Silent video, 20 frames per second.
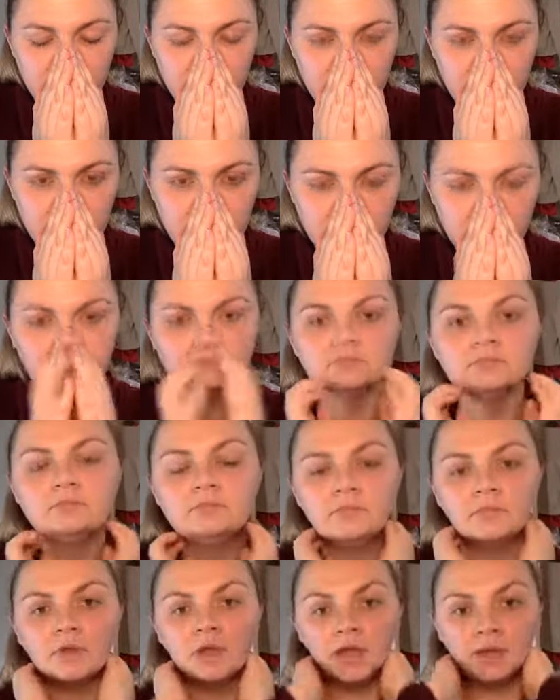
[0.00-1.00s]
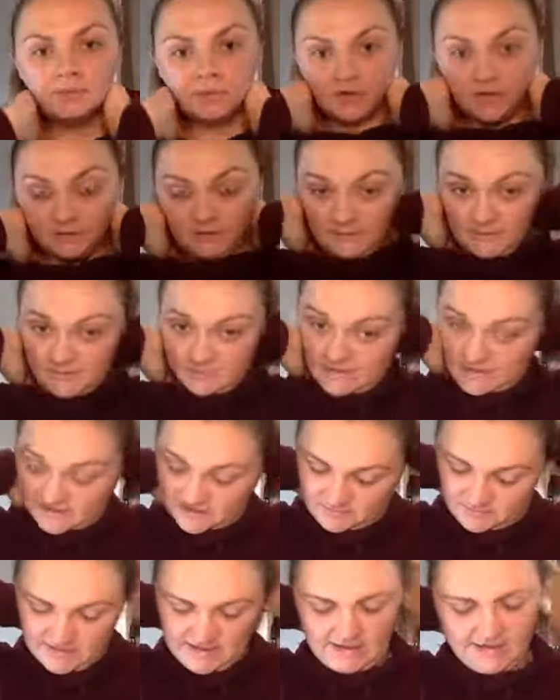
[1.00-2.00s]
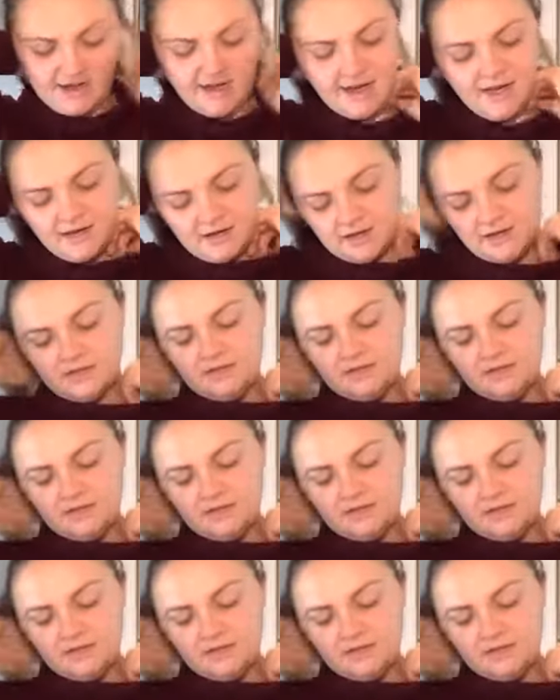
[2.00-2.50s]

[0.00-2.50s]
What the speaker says: I'm going to rub the back of my neck.